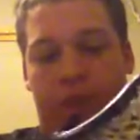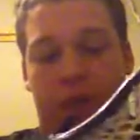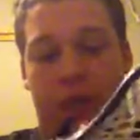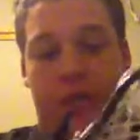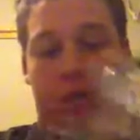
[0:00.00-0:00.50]

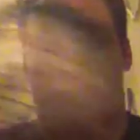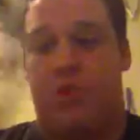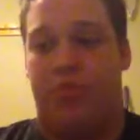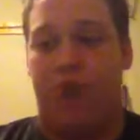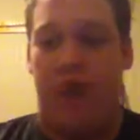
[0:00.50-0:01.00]
it's
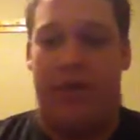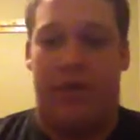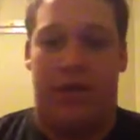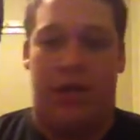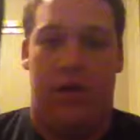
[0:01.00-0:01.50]

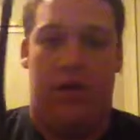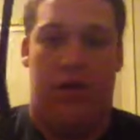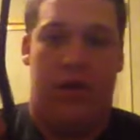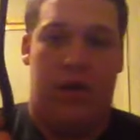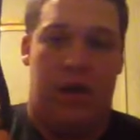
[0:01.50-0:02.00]
surprisingly,
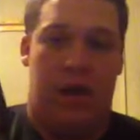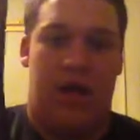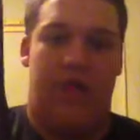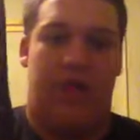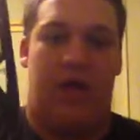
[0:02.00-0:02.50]
I
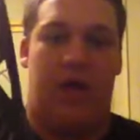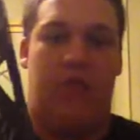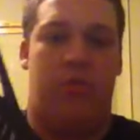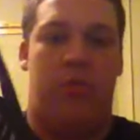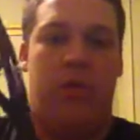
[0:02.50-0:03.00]
never thought it
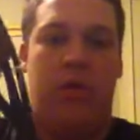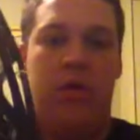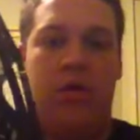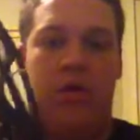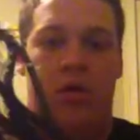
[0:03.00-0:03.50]
would be.
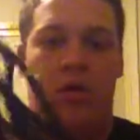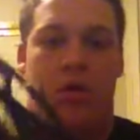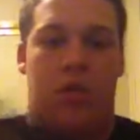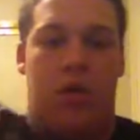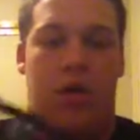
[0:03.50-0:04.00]

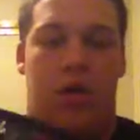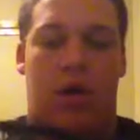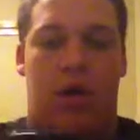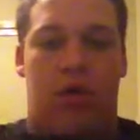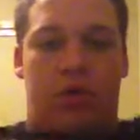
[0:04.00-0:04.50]
I
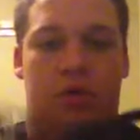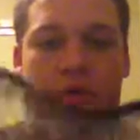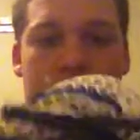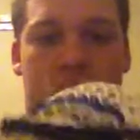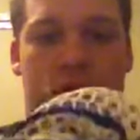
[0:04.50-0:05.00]
used a
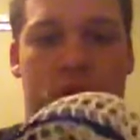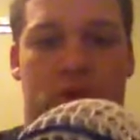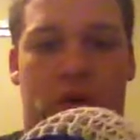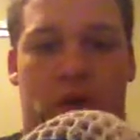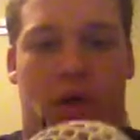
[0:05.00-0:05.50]
Friends
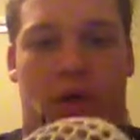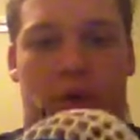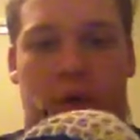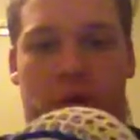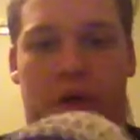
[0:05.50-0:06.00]
for like a
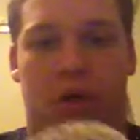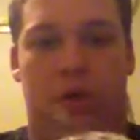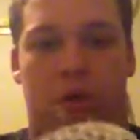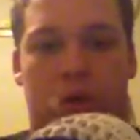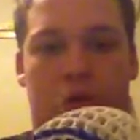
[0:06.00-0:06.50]
week or
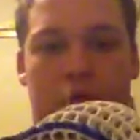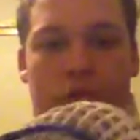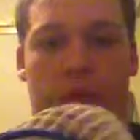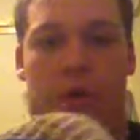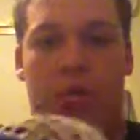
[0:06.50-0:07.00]
two
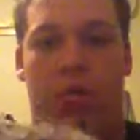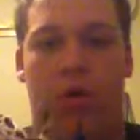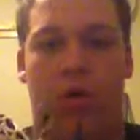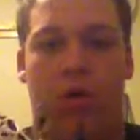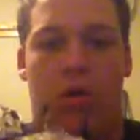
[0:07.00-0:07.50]
on my
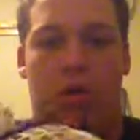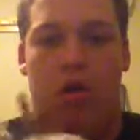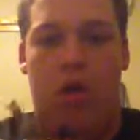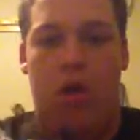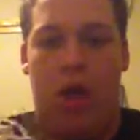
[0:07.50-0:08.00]
pole,
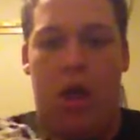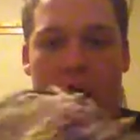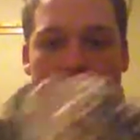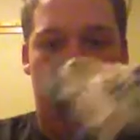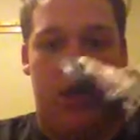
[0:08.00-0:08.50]

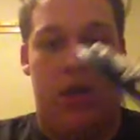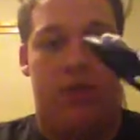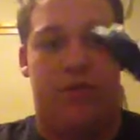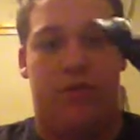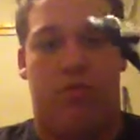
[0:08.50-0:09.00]
and it
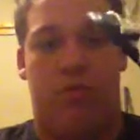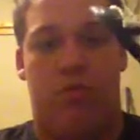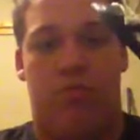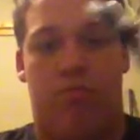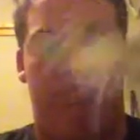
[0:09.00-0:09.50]
is
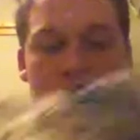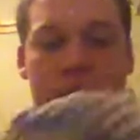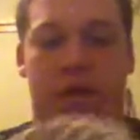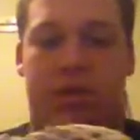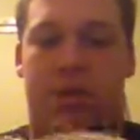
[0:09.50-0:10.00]

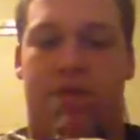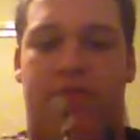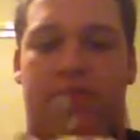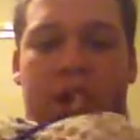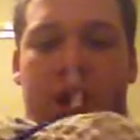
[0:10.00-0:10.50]
pretty
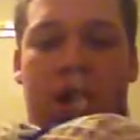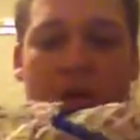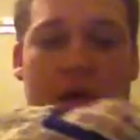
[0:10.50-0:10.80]
stiff. I